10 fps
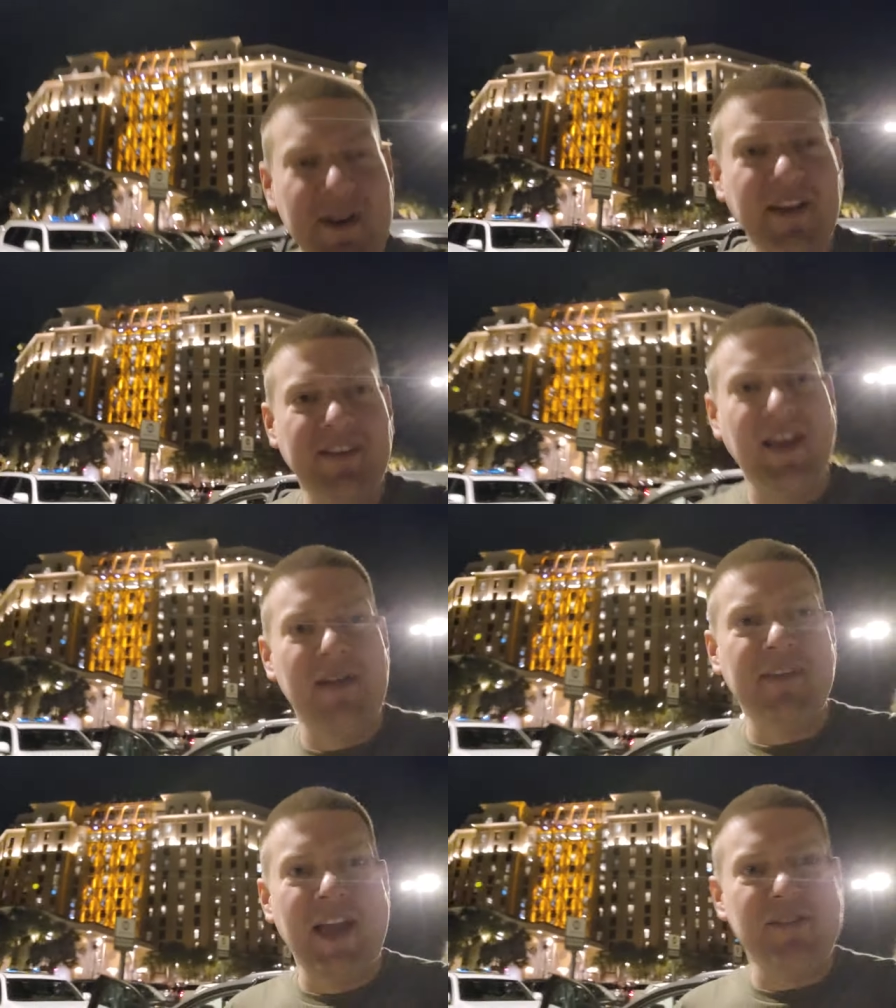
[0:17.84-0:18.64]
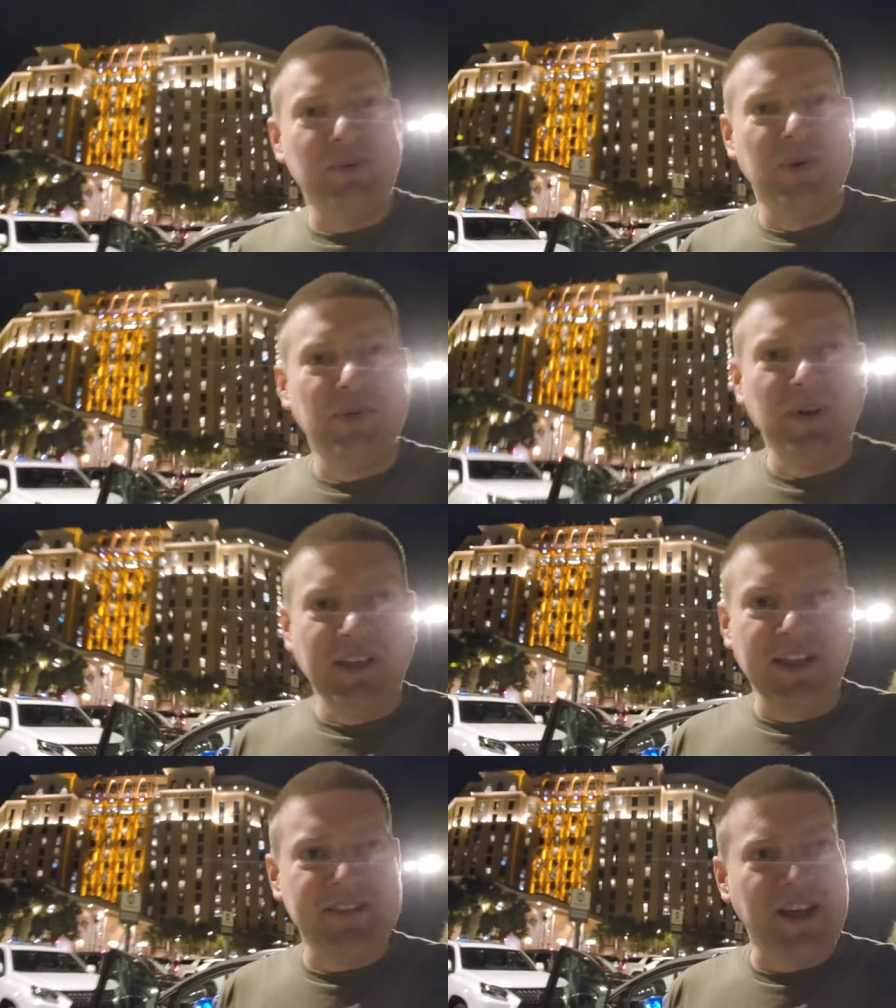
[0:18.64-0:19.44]
to be a good time, guys. We're
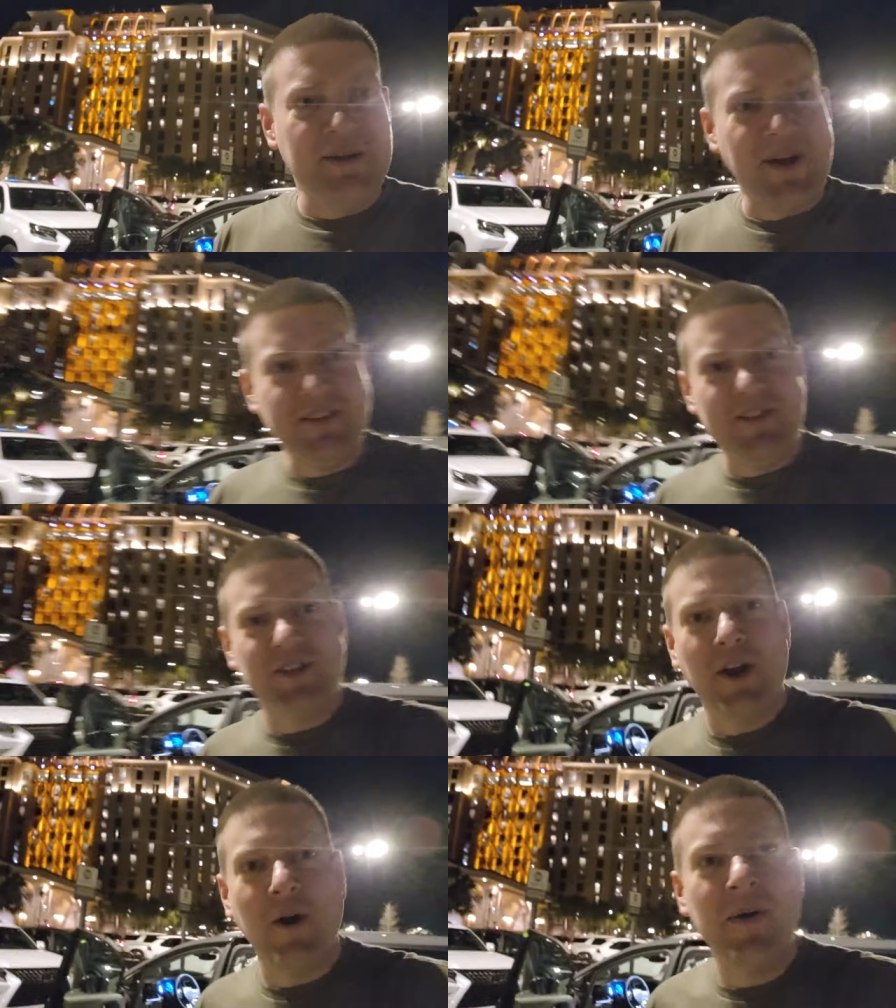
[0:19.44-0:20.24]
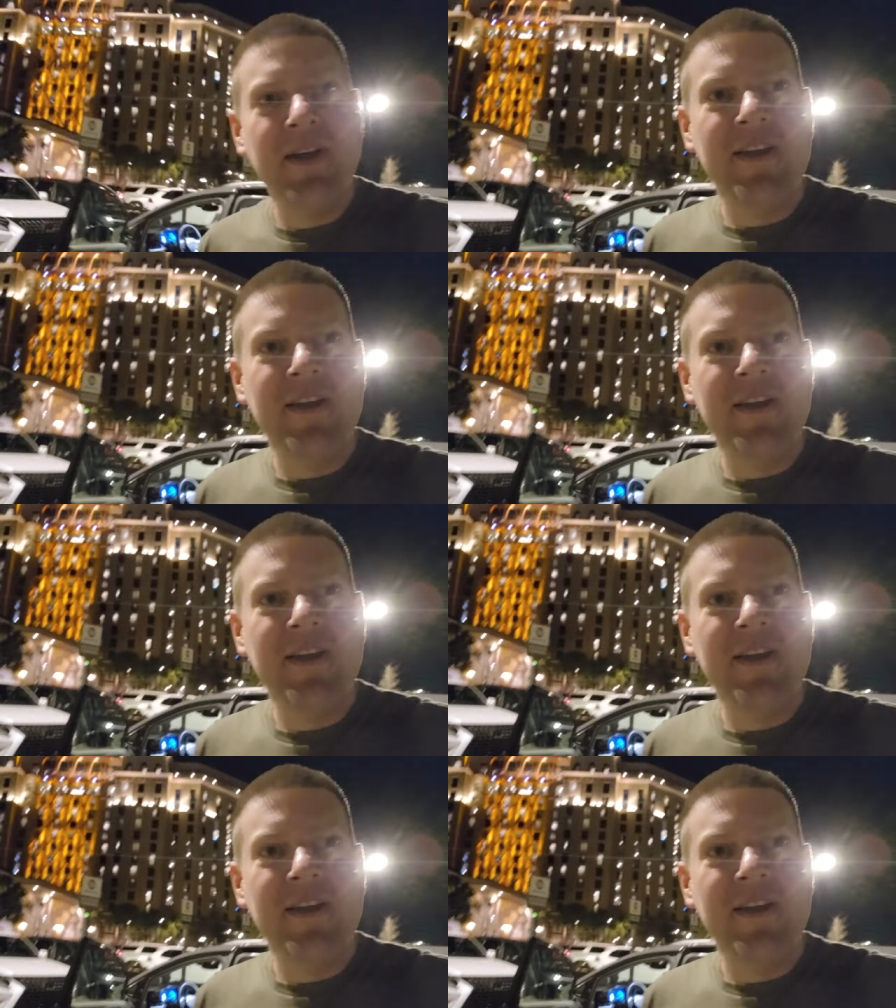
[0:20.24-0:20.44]
really excited about this show.